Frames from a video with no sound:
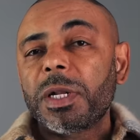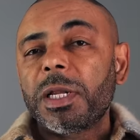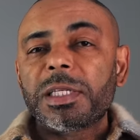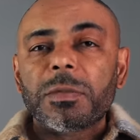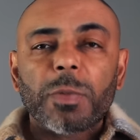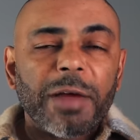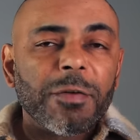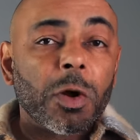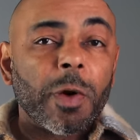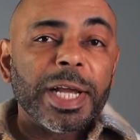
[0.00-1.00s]
the list, we have
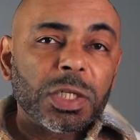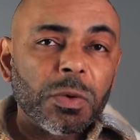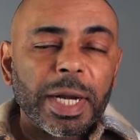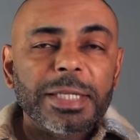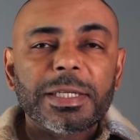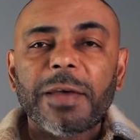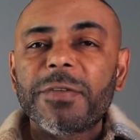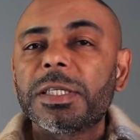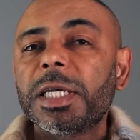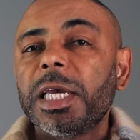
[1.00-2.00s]
a great
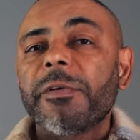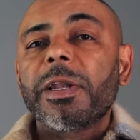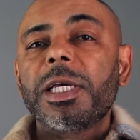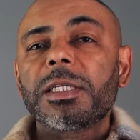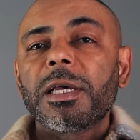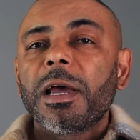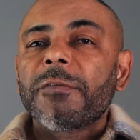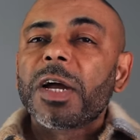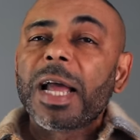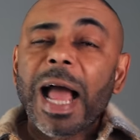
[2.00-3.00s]
2017 release
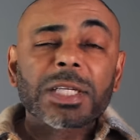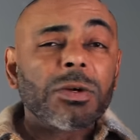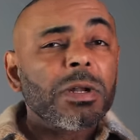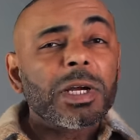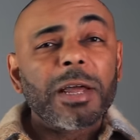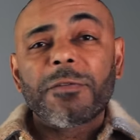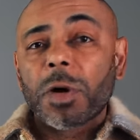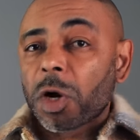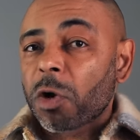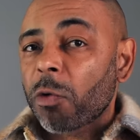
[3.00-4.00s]
for guys who are looking
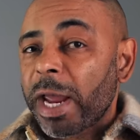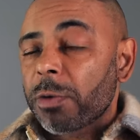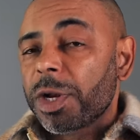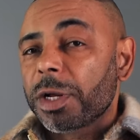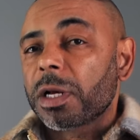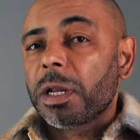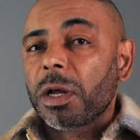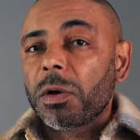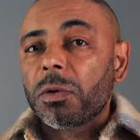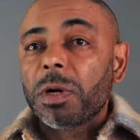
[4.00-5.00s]
for a great winter
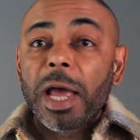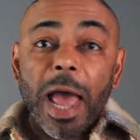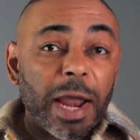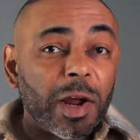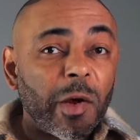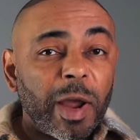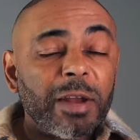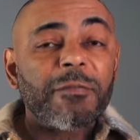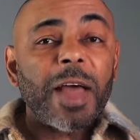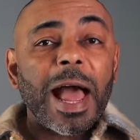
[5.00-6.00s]
cologne at a
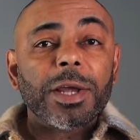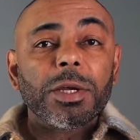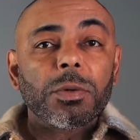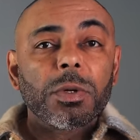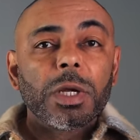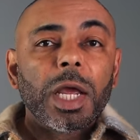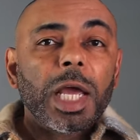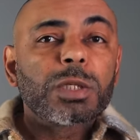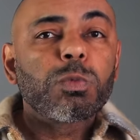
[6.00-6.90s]
great value. It's